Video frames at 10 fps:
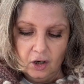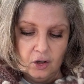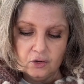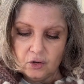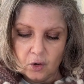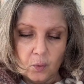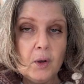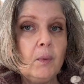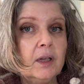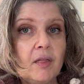So we
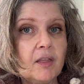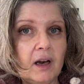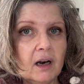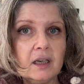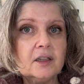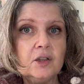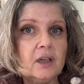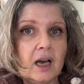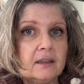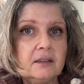went there
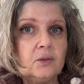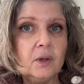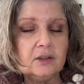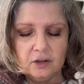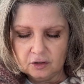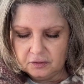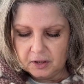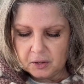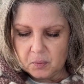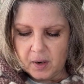as it was not
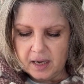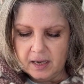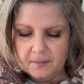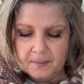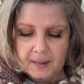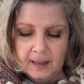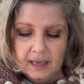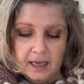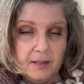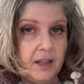far away.
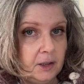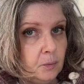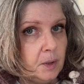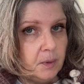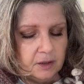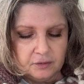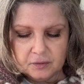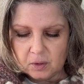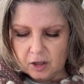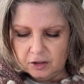And then we went
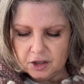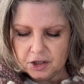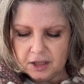for lunch.